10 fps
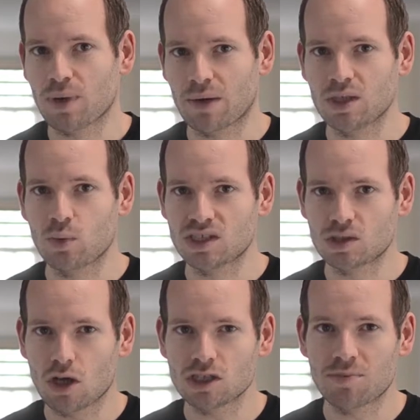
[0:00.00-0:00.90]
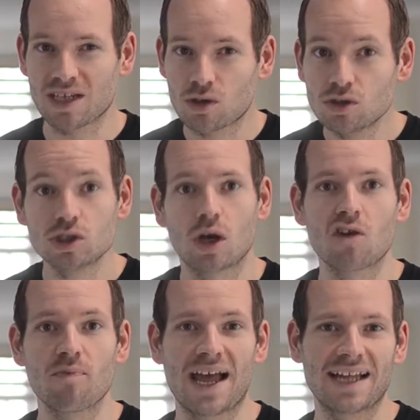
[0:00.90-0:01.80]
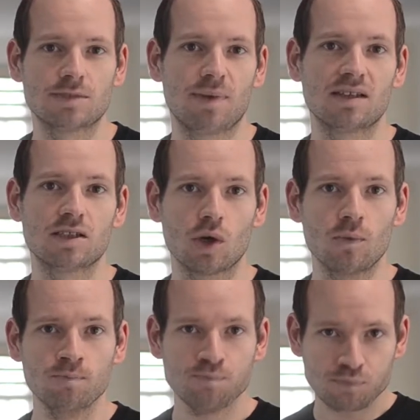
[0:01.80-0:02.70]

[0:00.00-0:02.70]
period, which costed me a good chunk of my ad spend, so